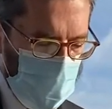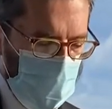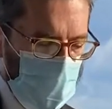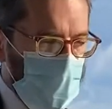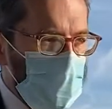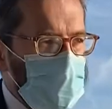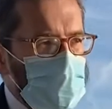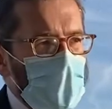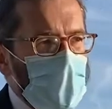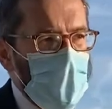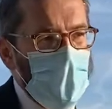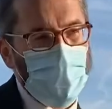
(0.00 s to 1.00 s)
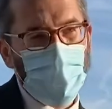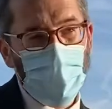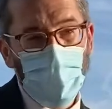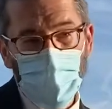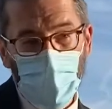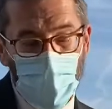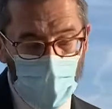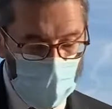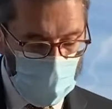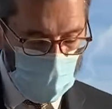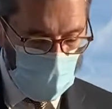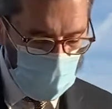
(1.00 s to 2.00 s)
And we were so pleased that we could have
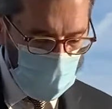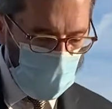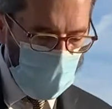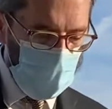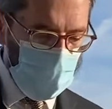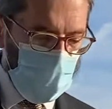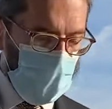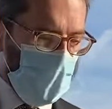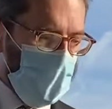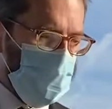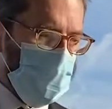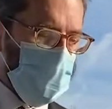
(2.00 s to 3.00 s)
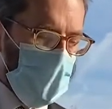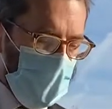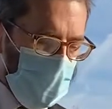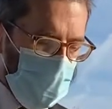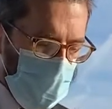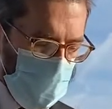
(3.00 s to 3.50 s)
the honor guard, we could have the flag,